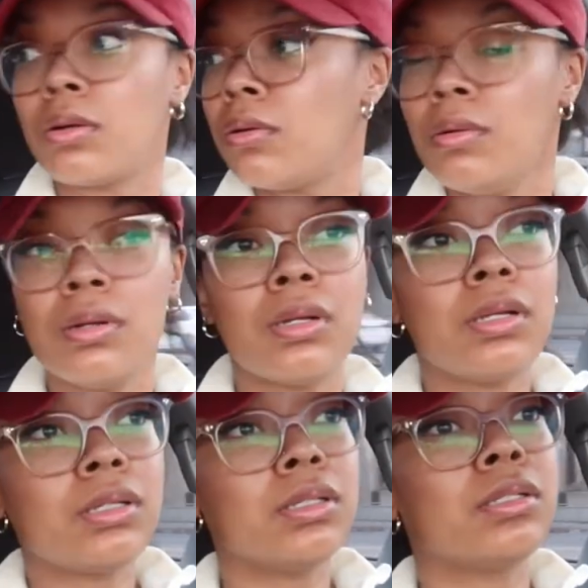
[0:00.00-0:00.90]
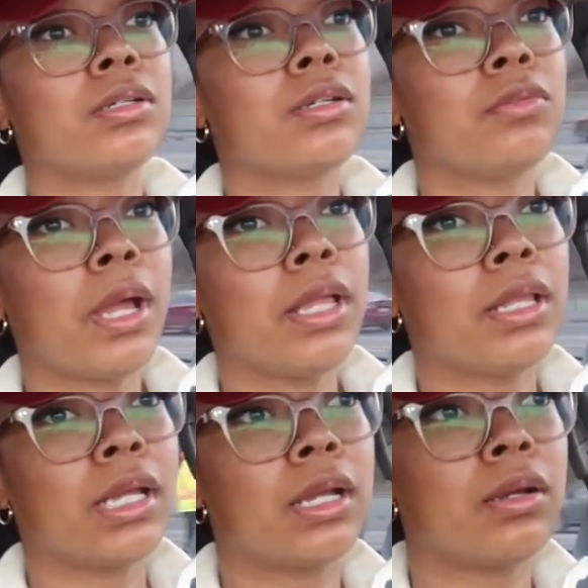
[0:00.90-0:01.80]
Cool. You write
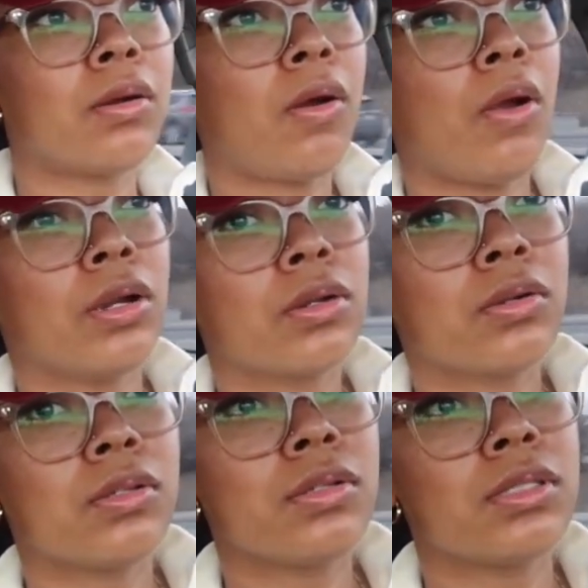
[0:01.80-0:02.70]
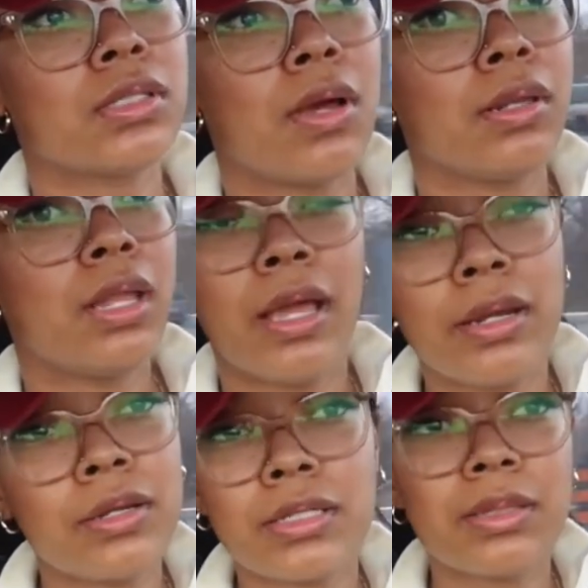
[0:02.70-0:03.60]
like articles
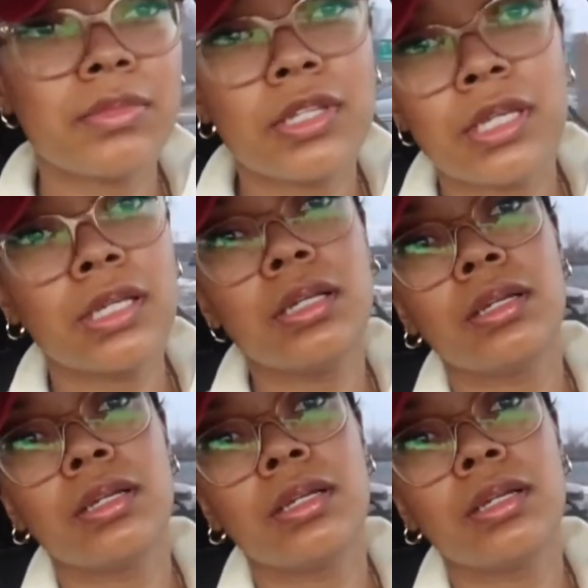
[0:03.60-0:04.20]
online or something?